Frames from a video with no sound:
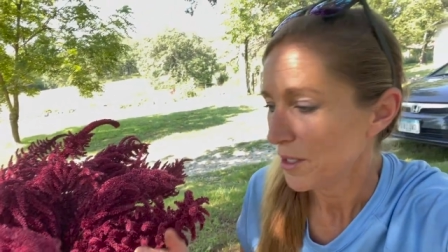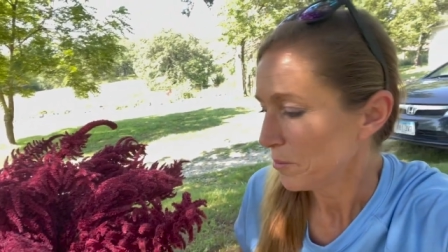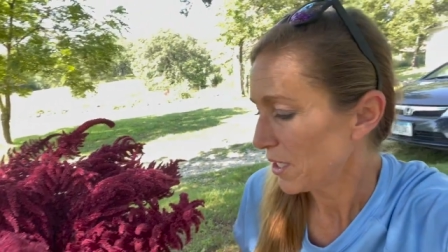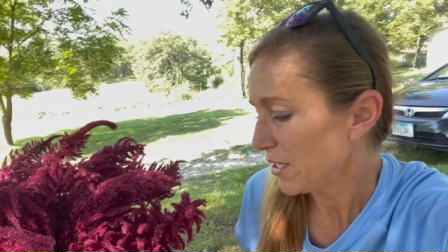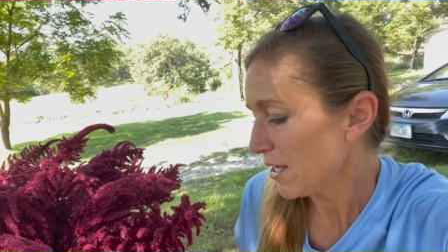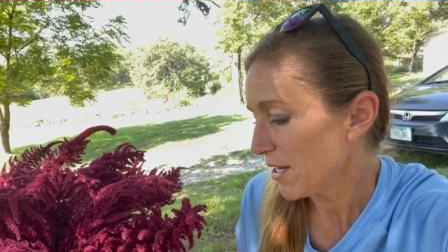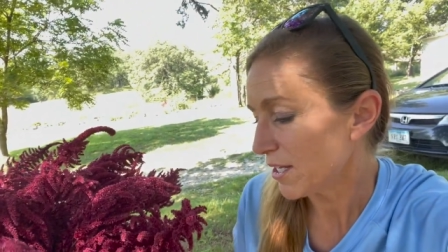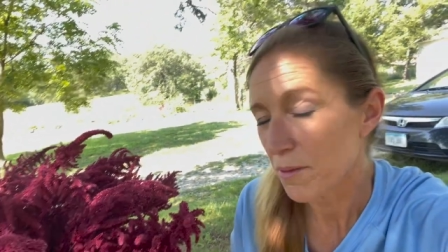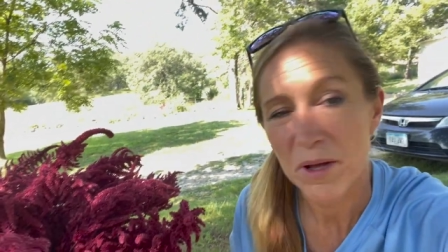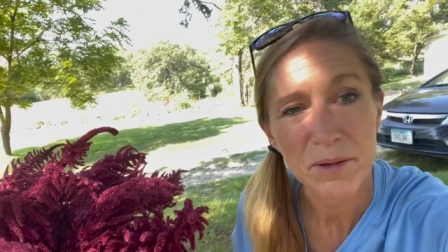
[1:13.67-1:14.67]
but I let it
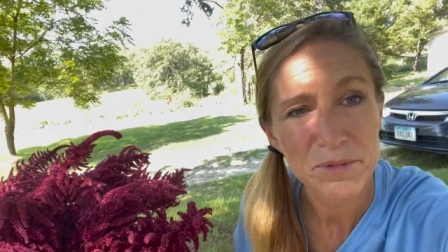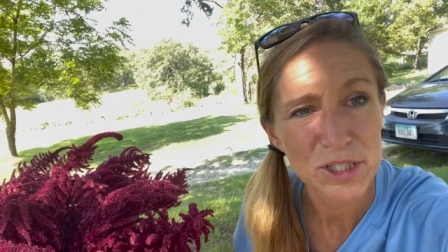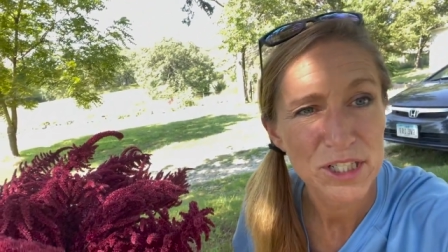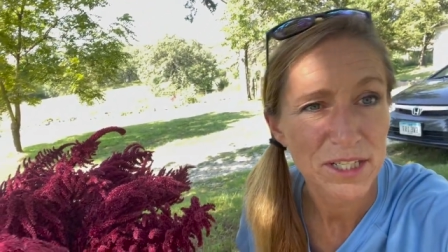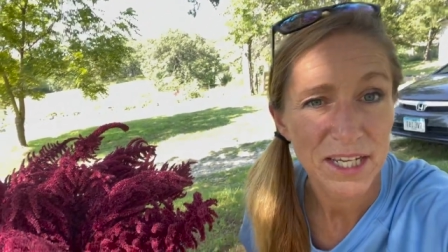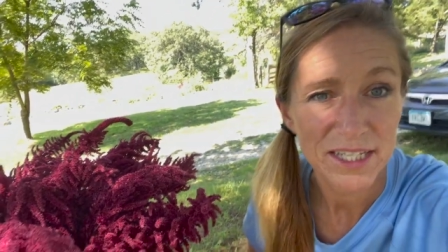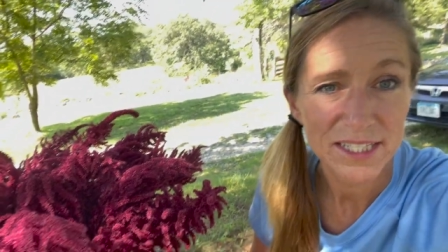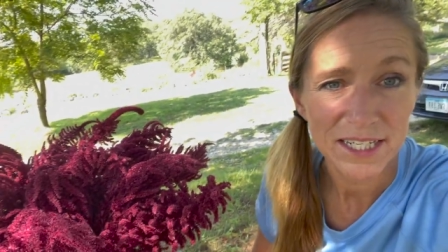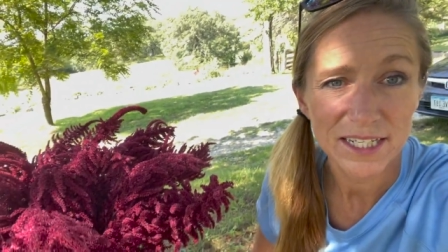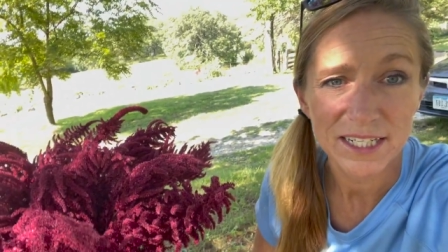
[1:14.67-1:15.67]
come up just in
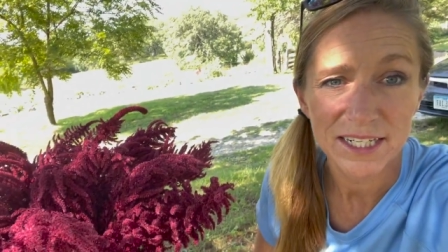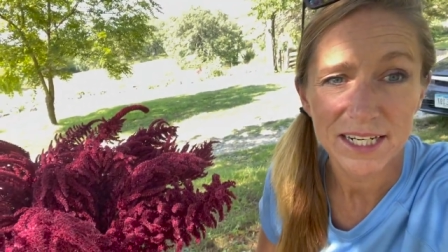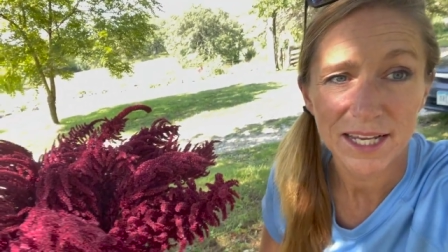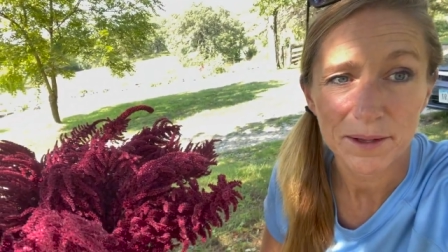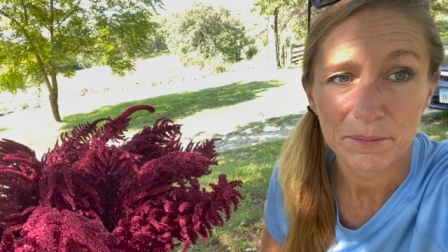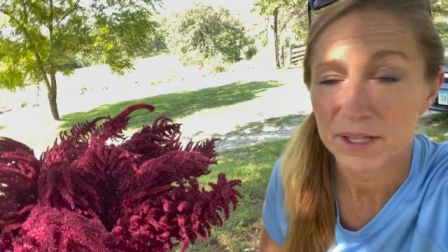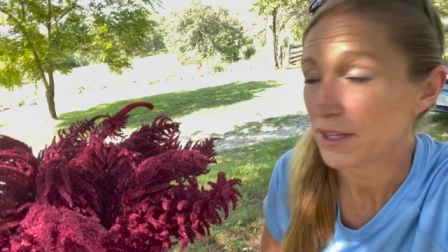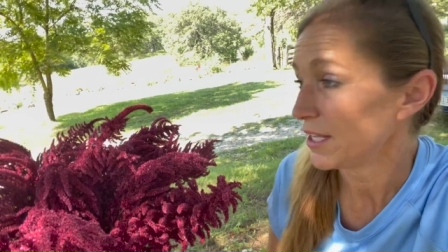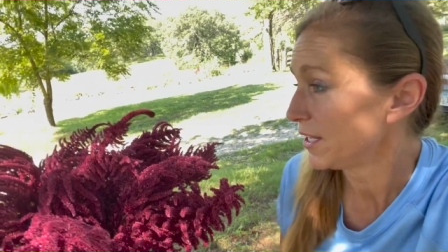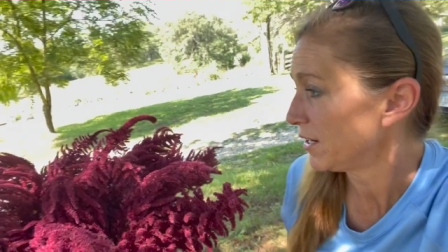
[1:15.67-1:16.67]
case I needed it. But
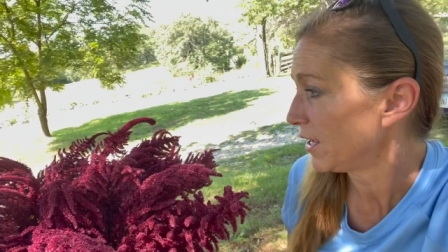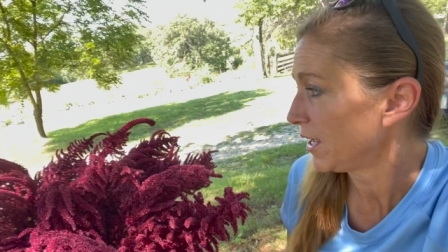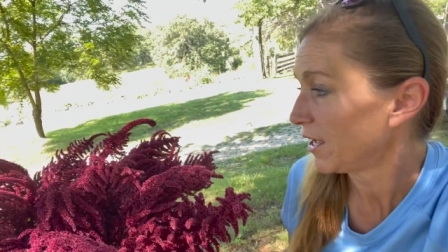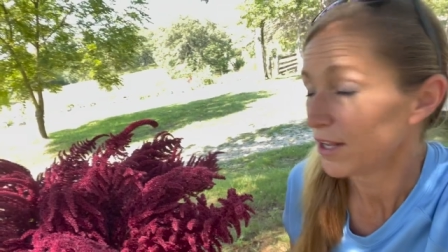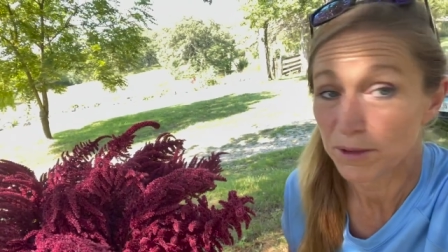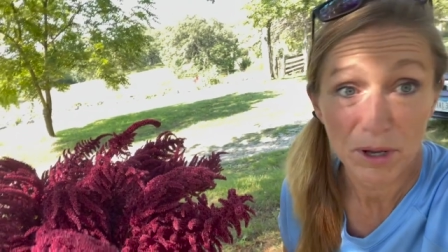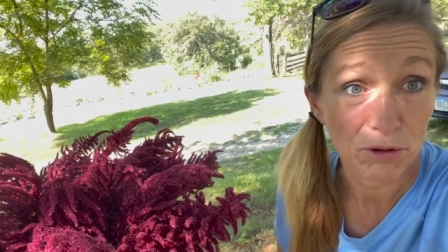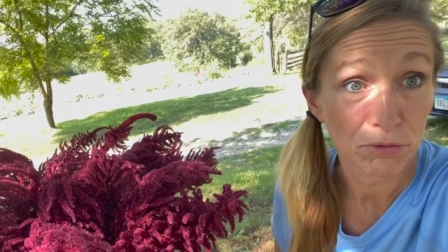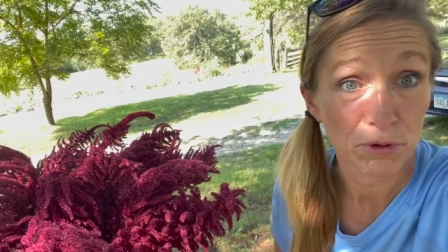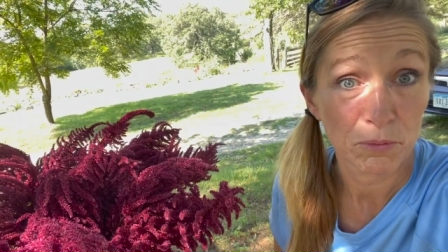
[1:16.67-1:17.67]
then I had
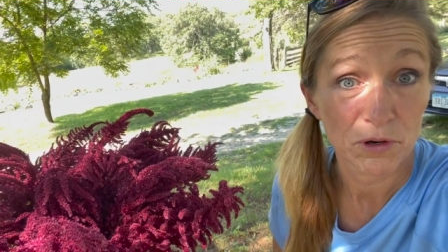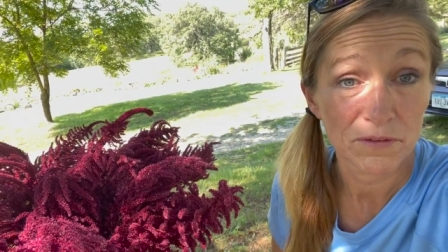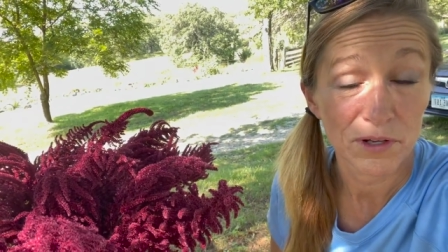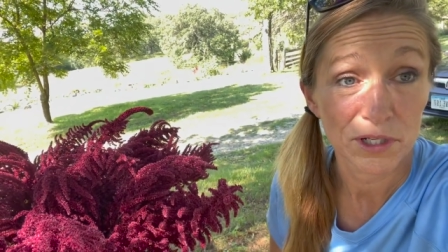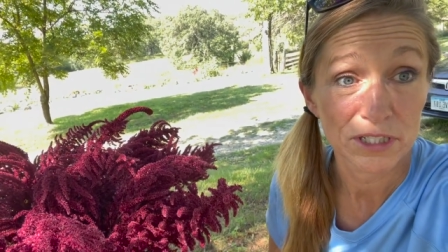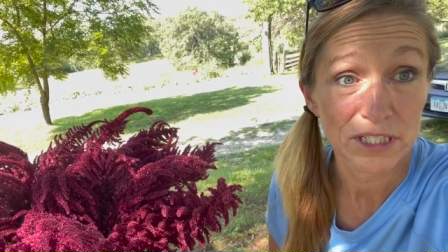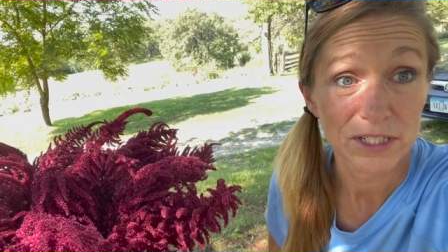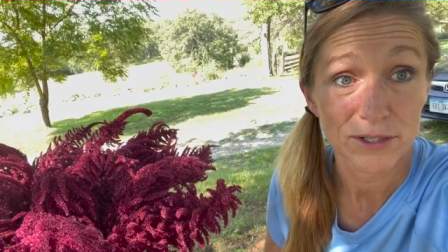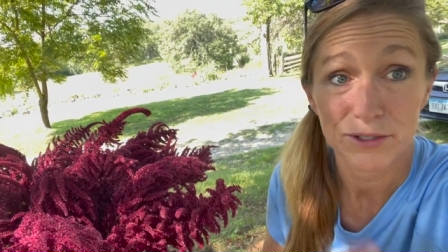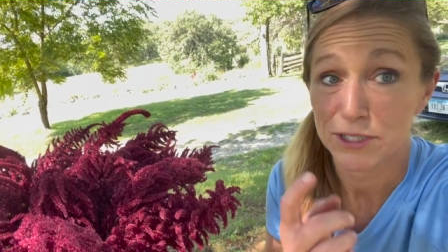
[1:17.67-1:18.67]
about three more
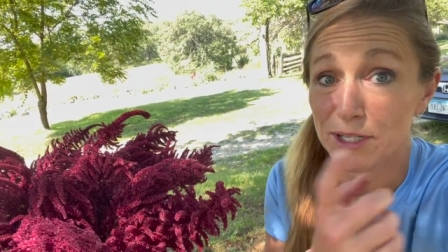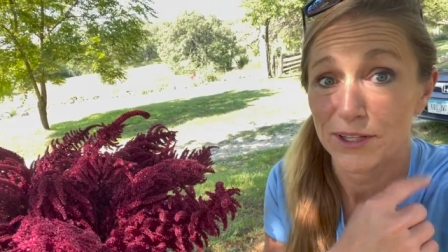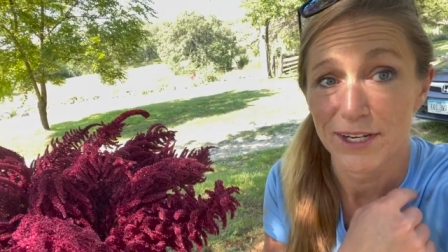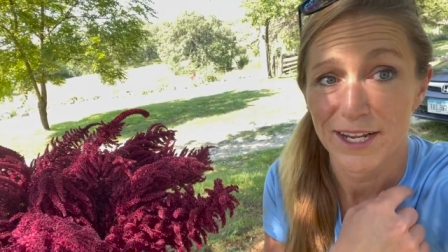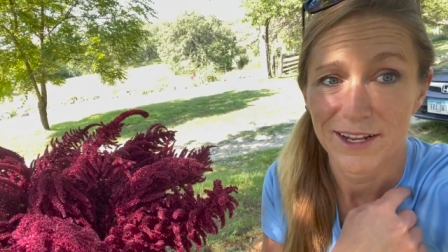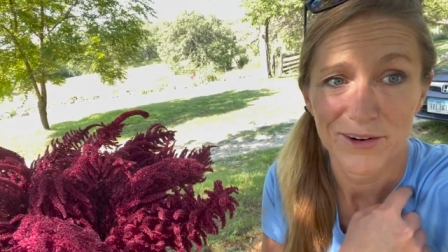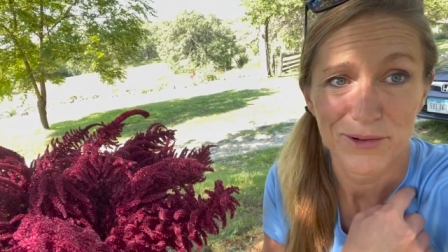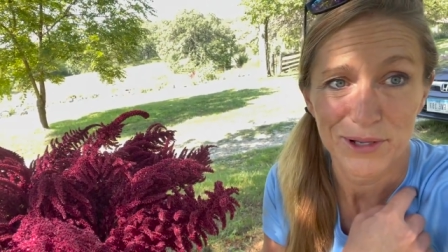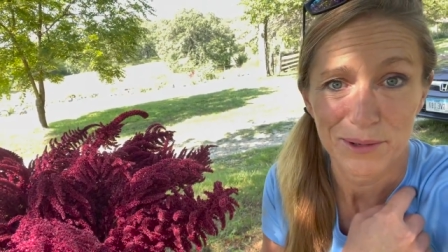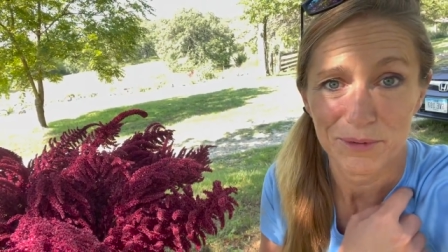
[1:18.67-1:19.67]
volunteers and then I had all
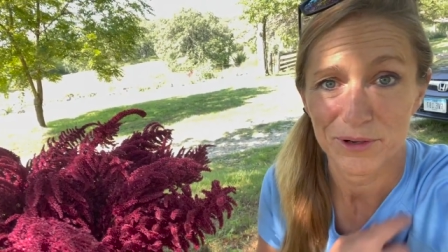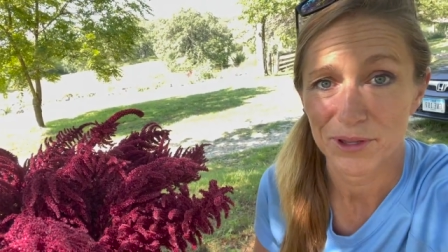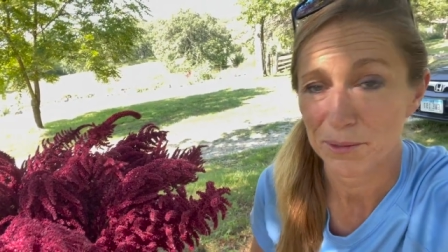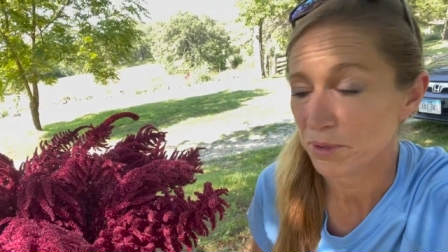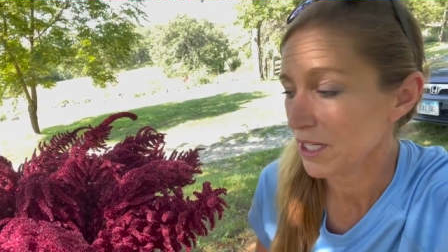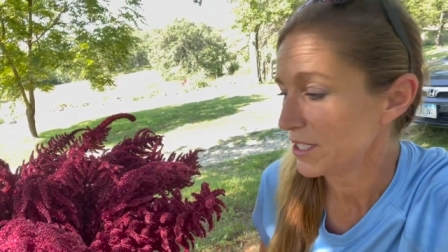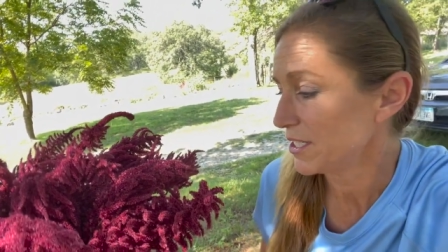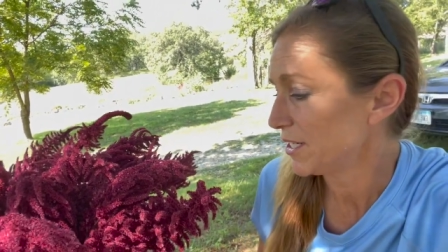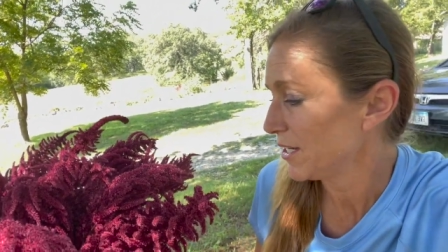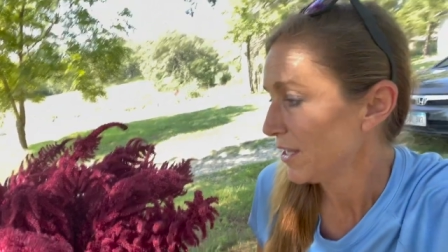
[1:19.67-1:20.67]
the amaranth I
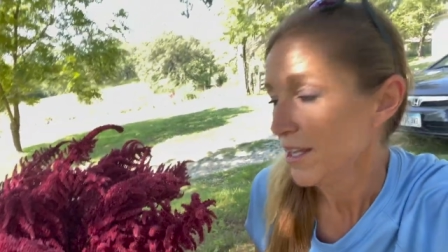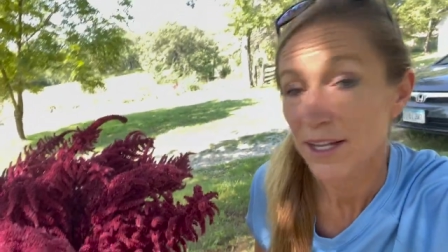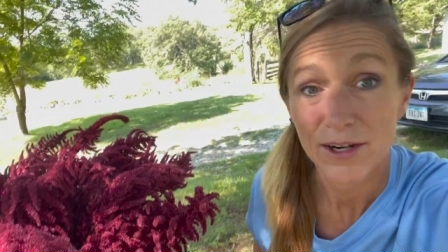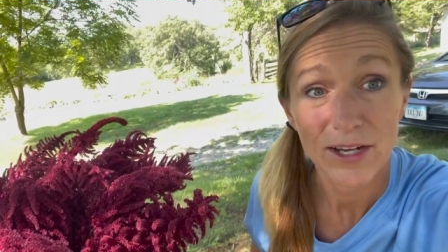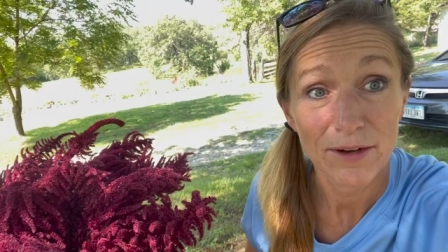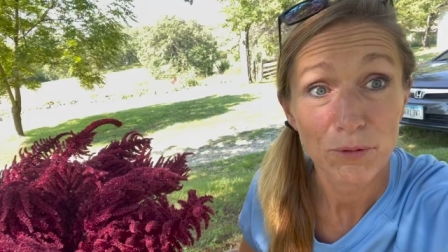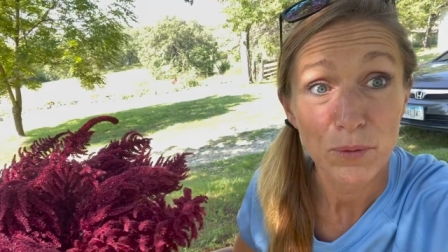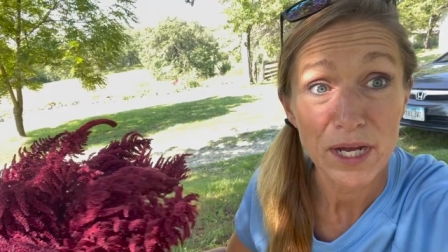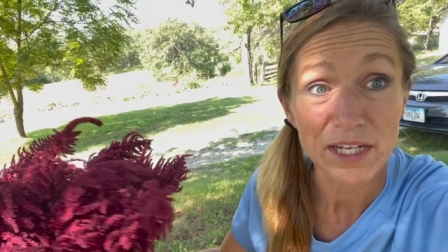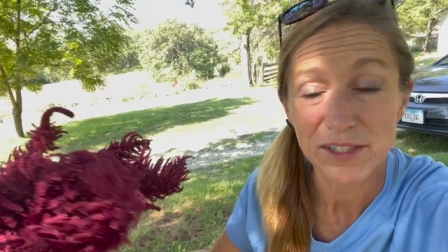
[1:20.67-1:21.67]
planted and I have
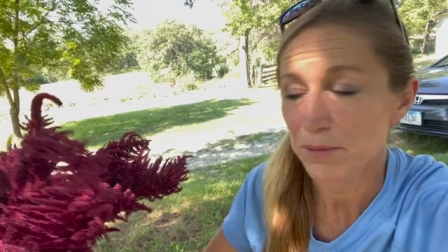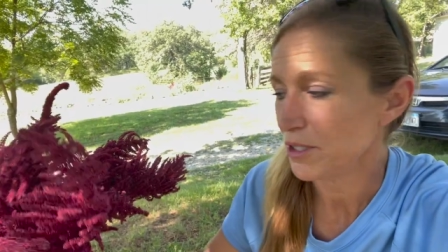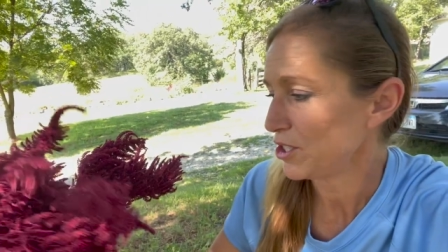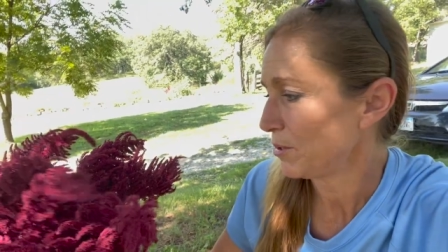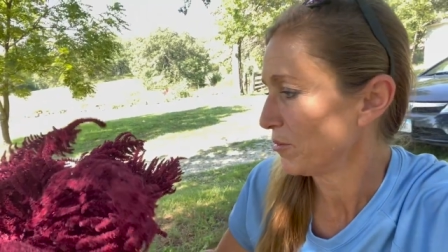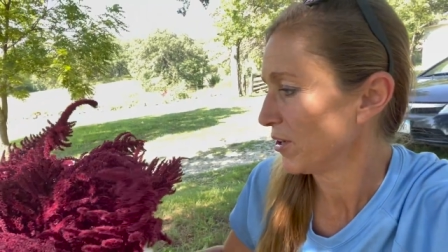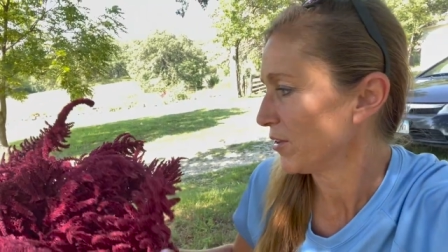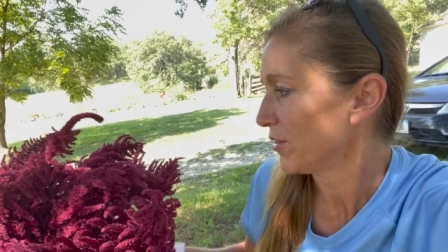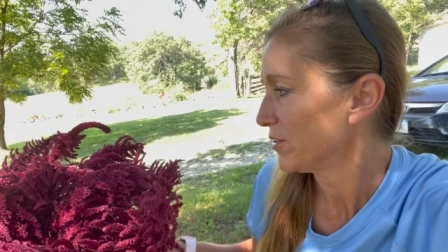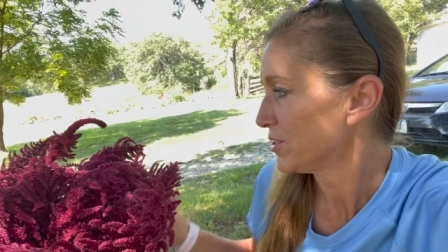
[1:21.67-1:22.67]
way too much
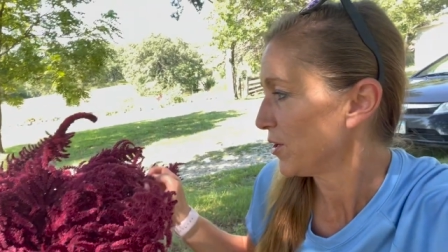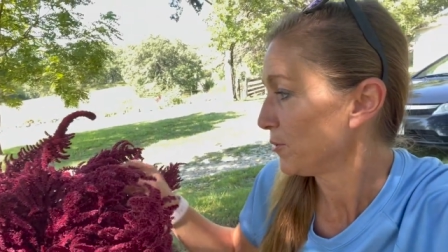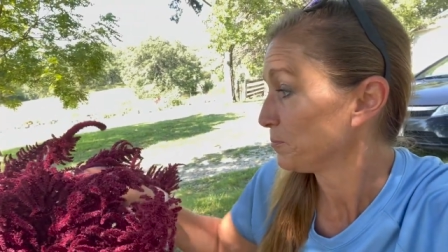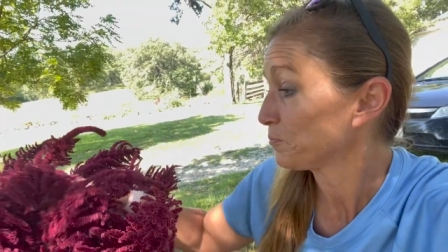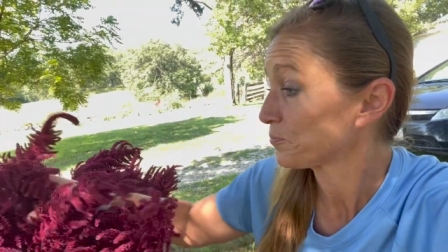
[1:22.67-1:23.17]
amaranth. So